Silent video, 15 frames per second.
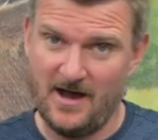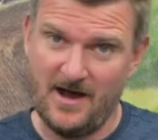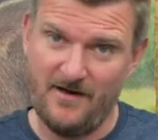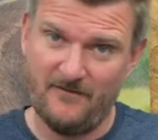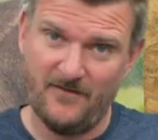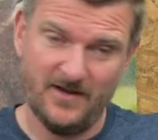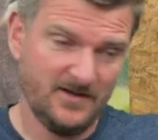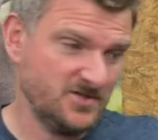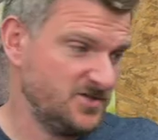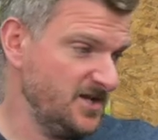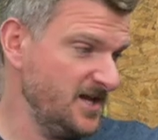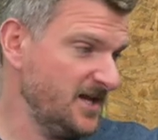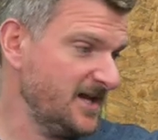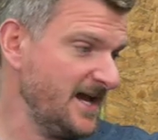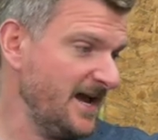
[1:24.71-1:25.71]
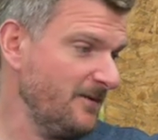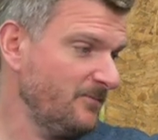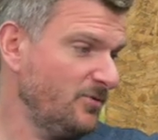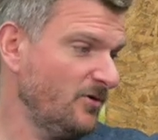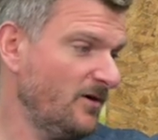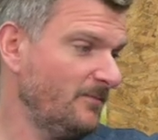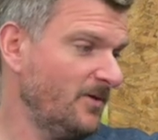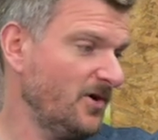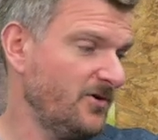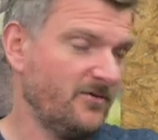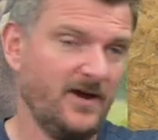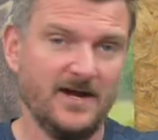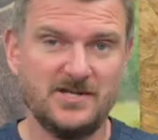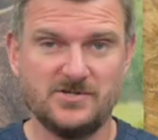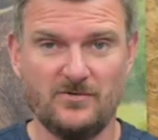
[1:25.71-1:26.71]
half inch so you can put a
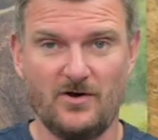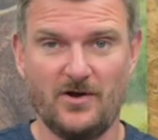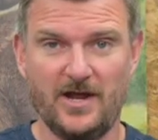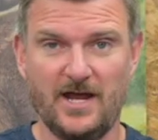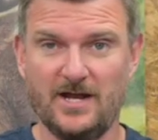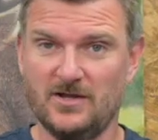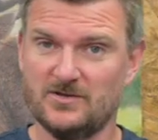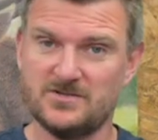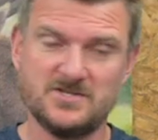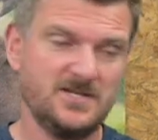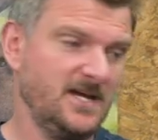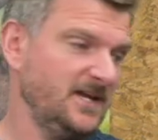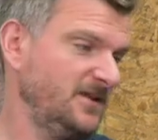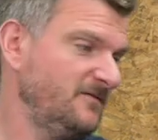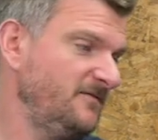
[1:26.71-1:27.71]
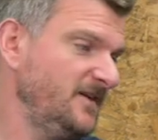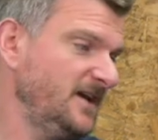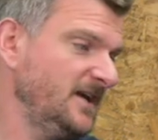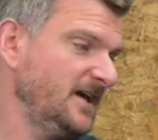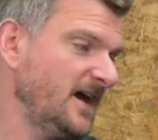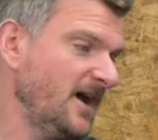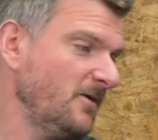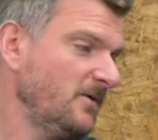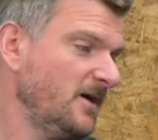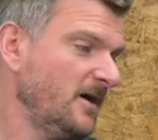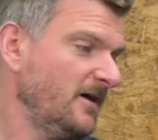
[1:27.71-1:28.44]
moderator on it and you'll see in the video